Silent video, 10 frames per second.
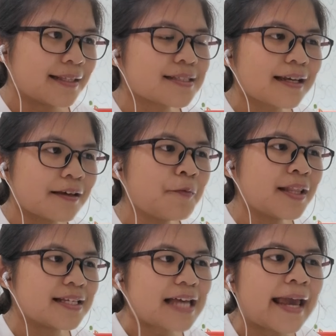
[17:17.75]
The second
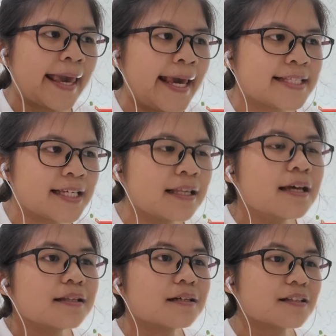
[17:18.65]
one is I hate
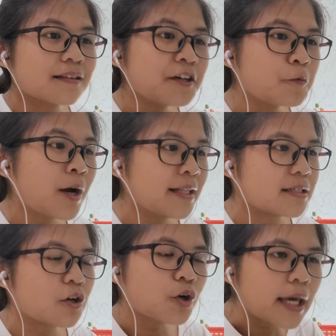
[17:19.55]
it. The third one
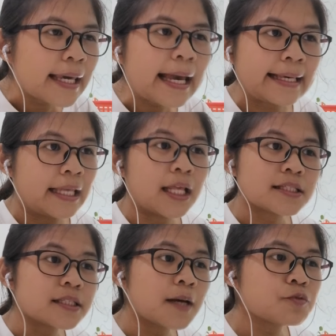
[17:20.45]
is okay, I can
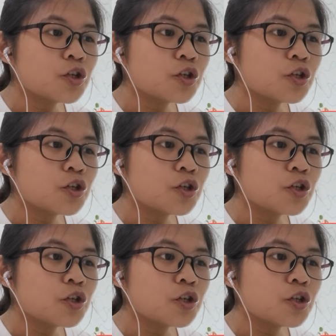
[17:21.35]
accept.